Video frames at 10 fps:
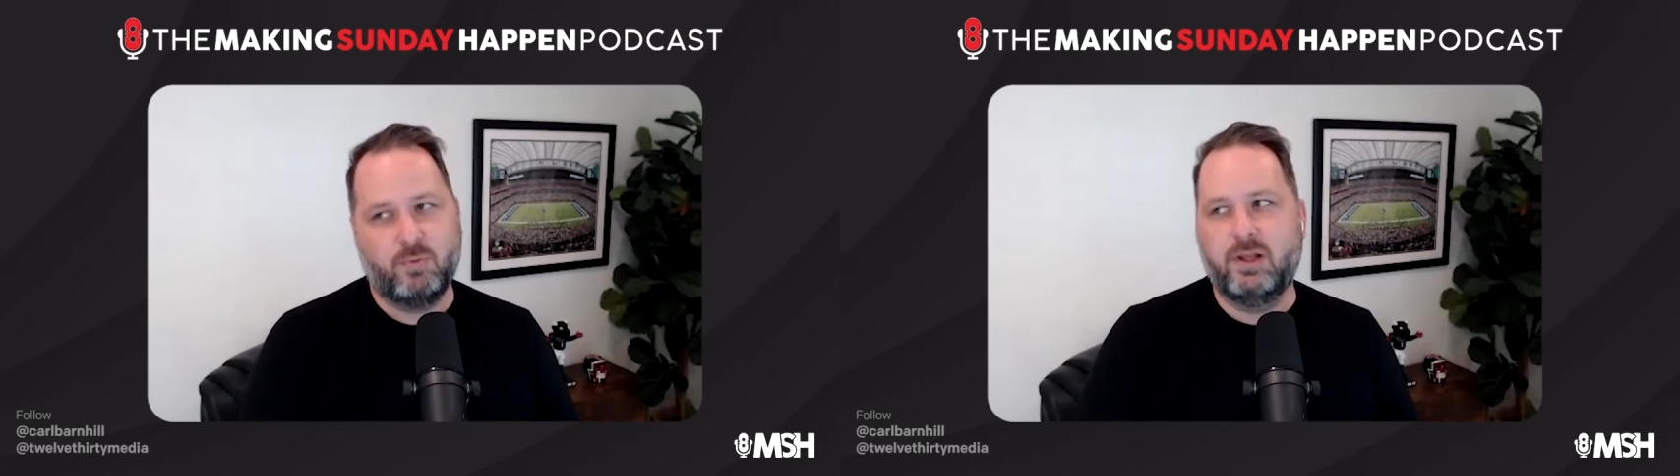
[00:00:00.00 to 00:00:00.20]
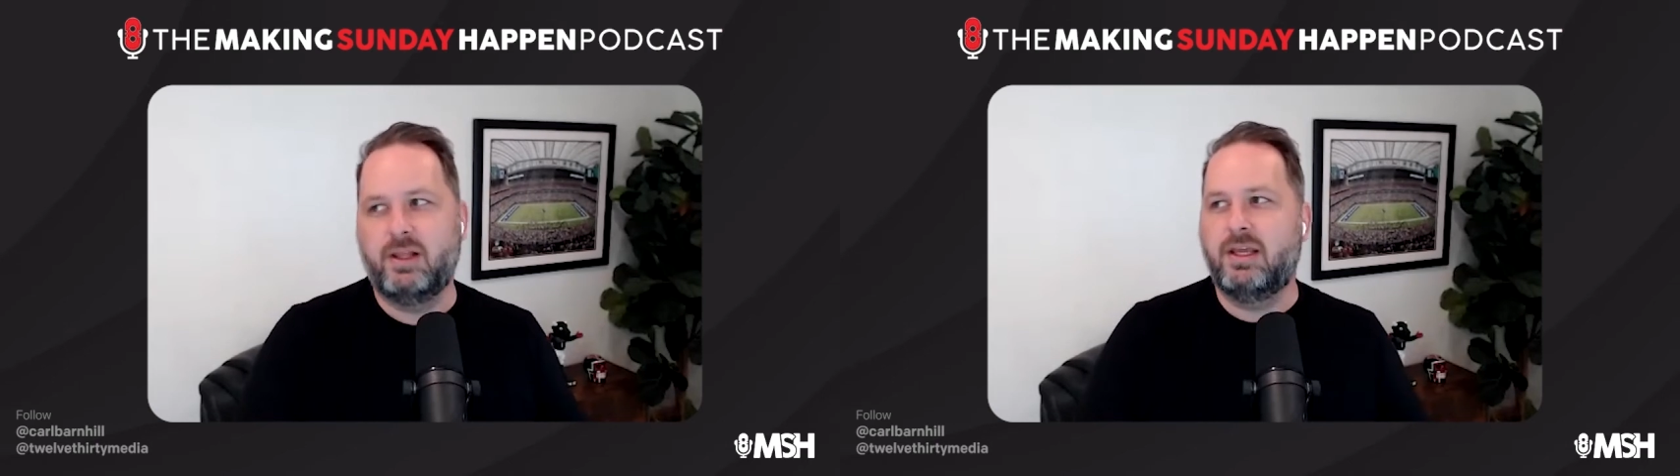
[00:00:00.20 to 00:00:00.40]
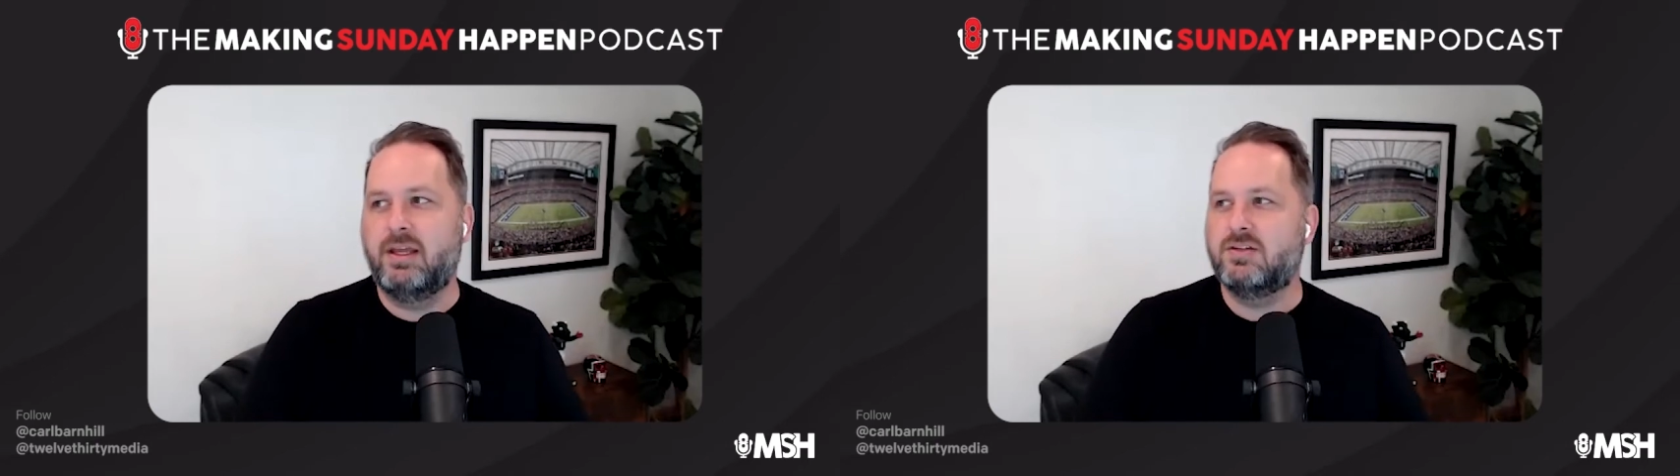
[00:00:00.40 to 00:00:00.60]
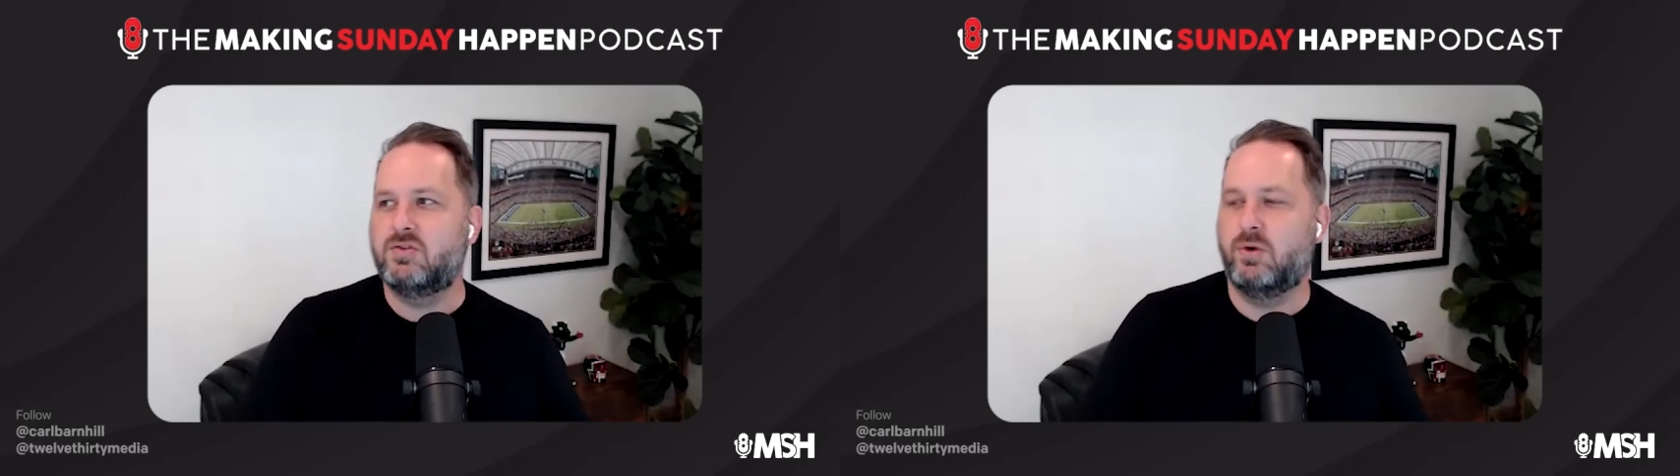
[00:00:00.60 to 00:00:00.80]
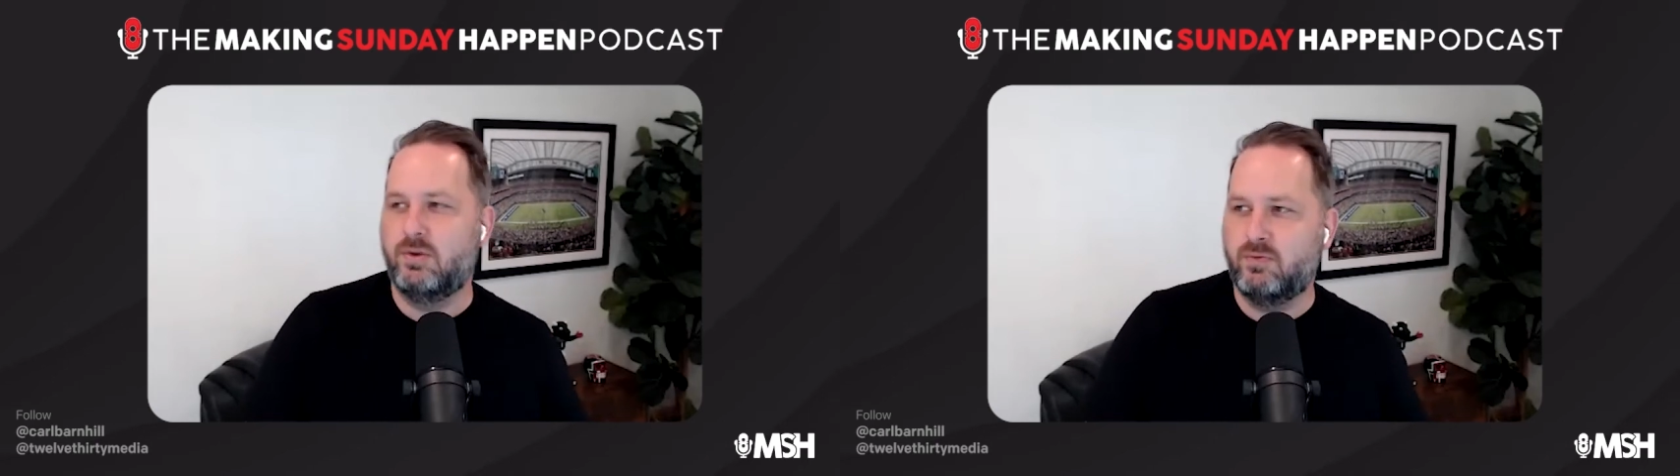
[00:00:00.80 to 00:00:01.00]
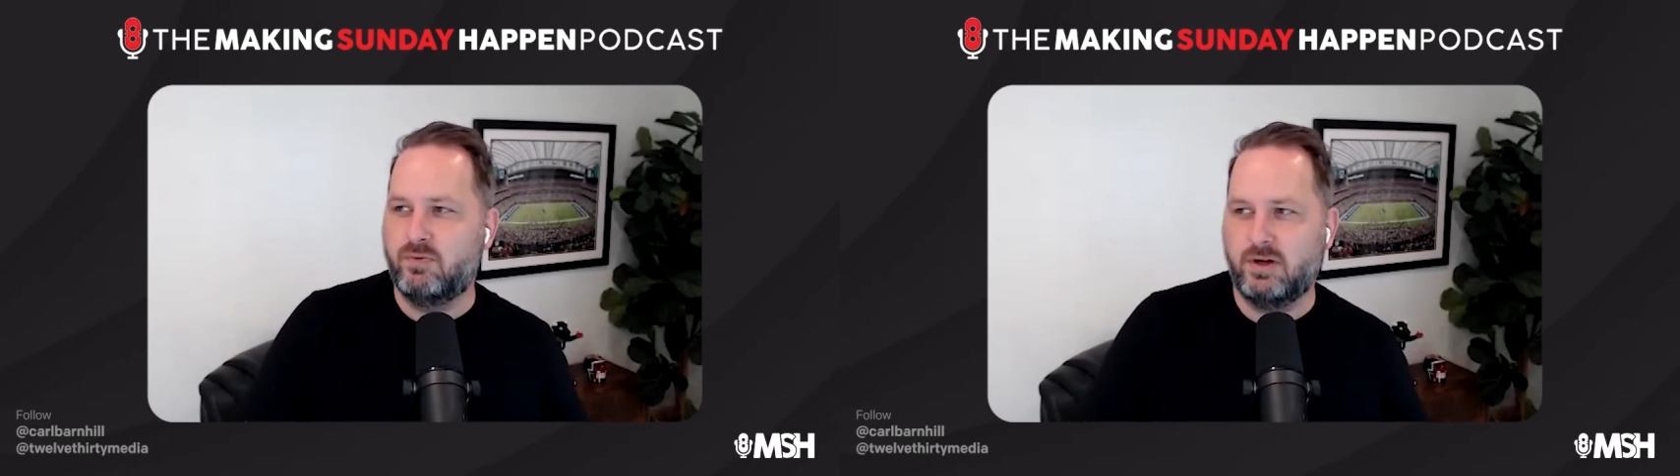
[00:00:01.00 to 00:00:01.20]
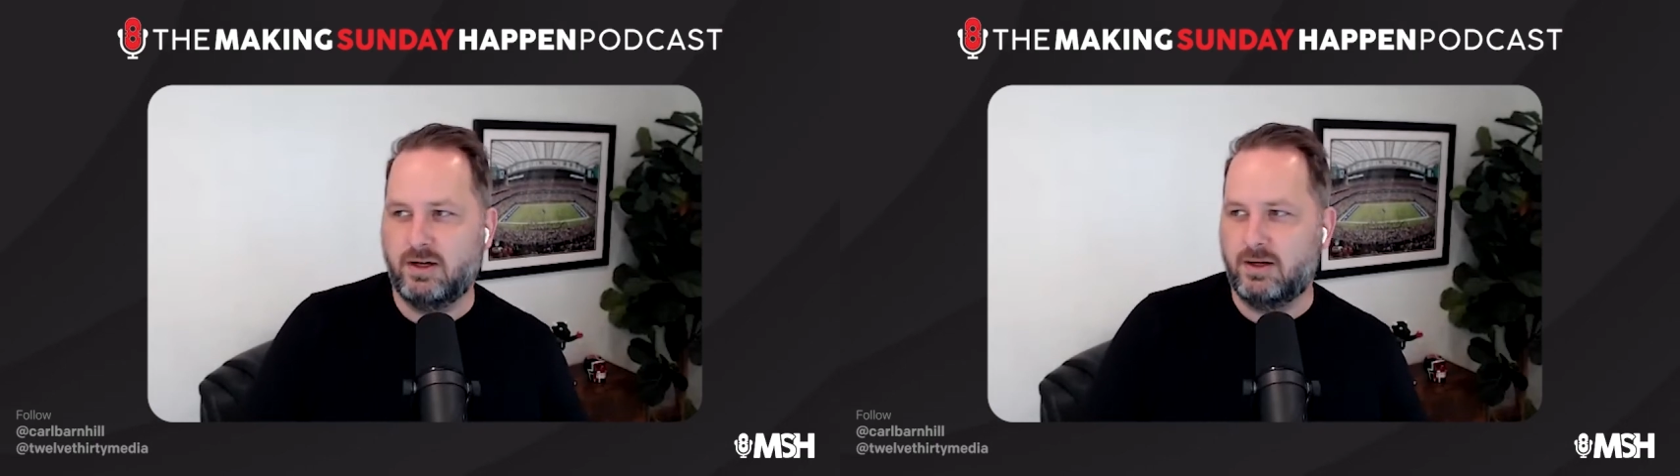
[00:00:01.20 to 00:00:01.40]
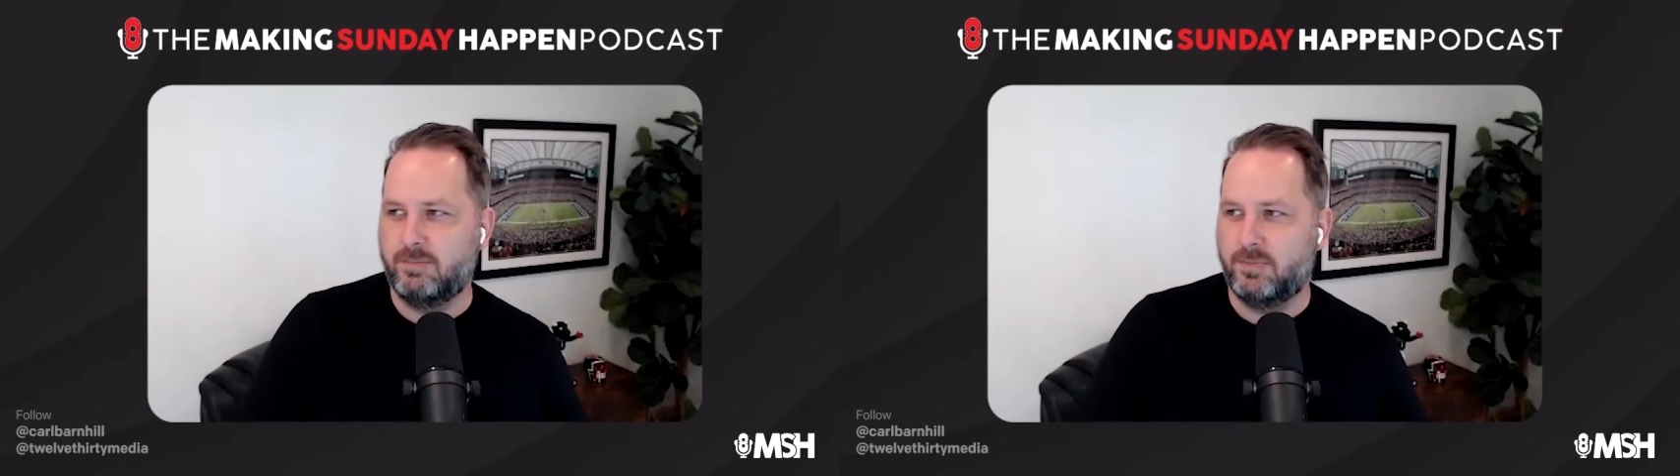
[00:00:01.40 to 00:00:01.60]
really sort
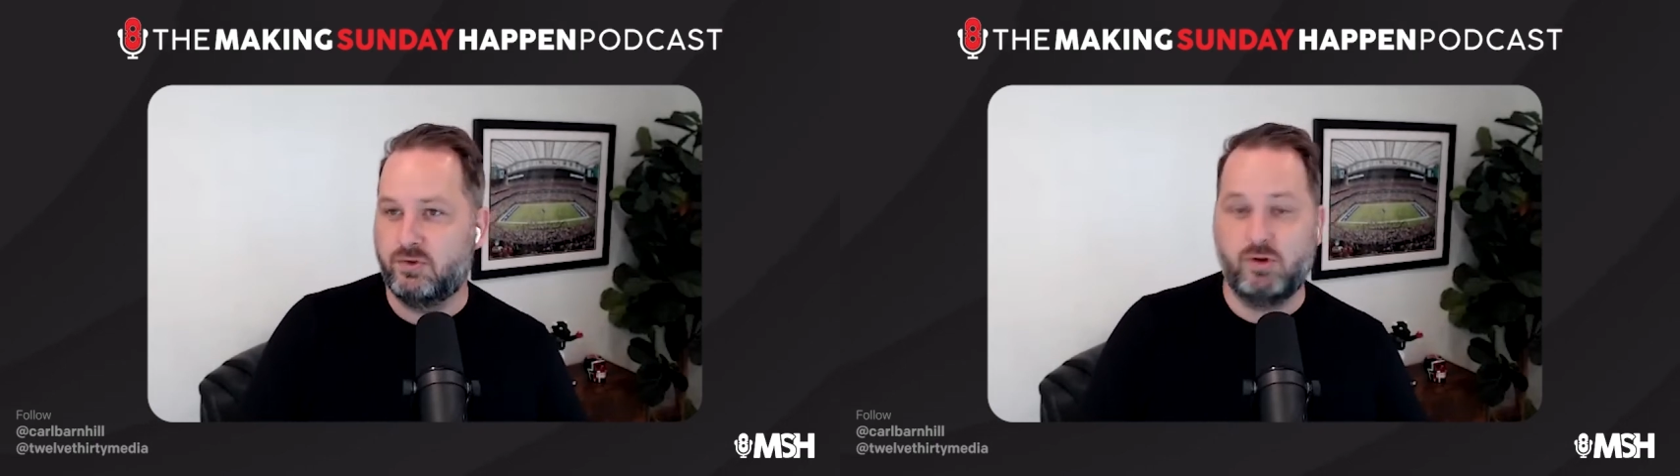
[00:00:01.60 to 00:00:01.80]
of